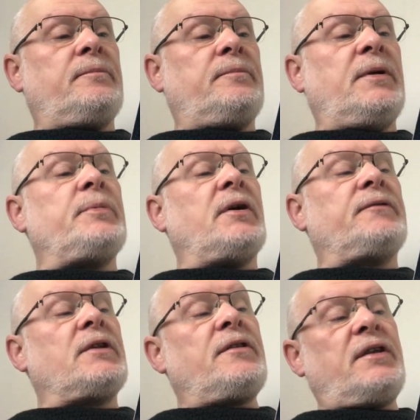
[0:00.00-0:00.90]
People
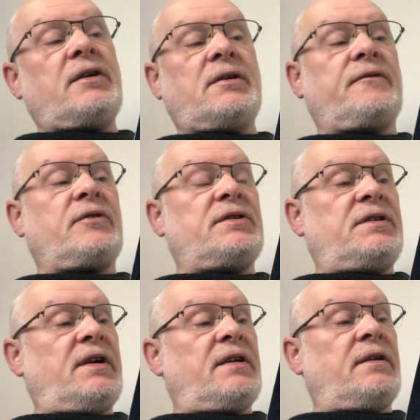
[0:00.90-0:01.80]
often think of
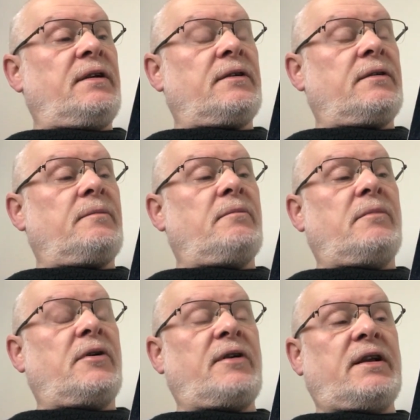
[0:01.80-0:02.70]
Christian
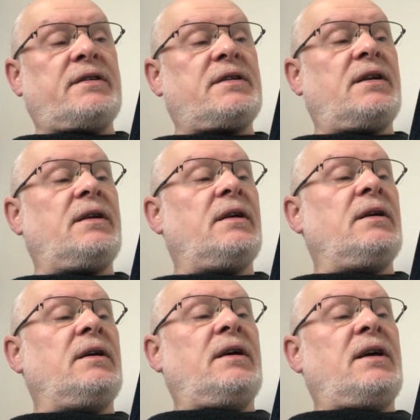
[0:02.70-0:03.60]
morality
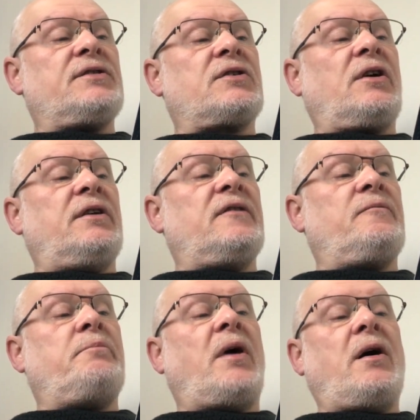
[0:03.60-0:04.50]
as a kind
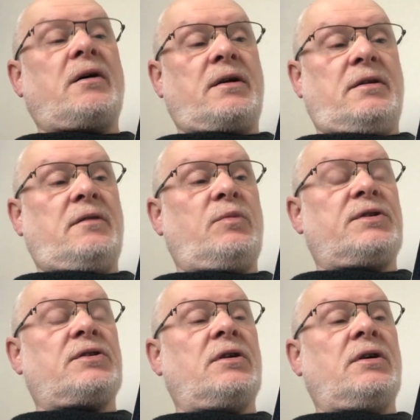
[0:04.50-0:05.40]
of bargain in
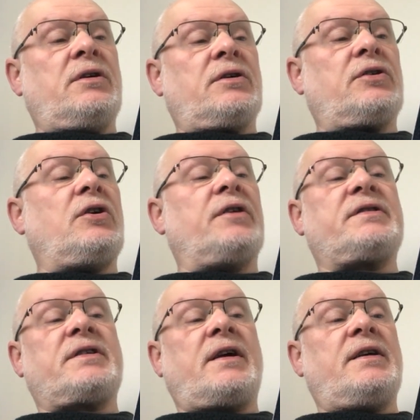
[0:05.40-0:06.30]
which God
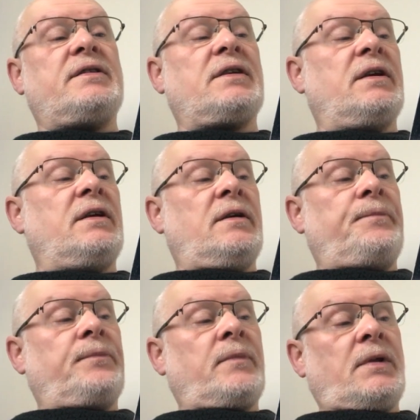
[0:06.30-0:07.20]
says,
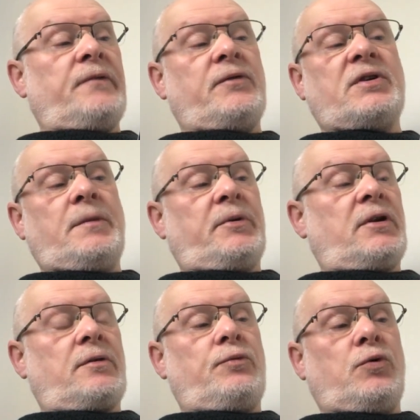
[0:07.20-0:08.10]
if you keep a
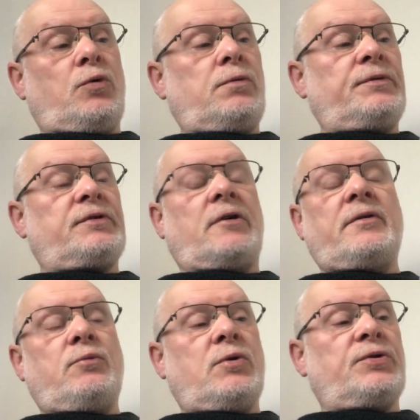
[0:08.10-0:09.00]
lot of rules, I'll
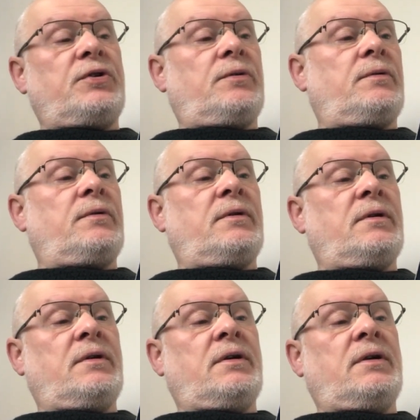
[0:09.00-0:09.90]
reward you.
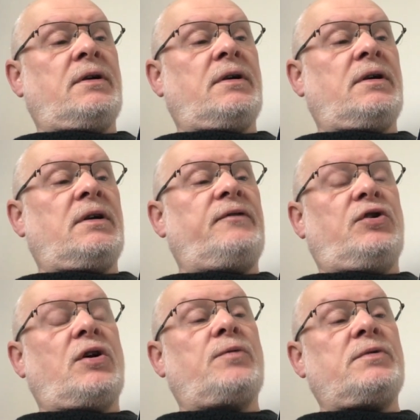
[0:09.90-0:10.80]
If you
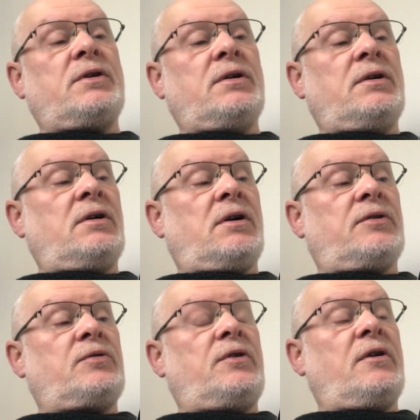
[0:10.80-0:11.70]
don't, I'll
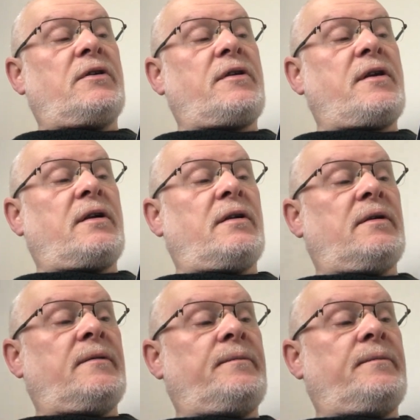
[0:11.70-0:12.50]
do the other thing.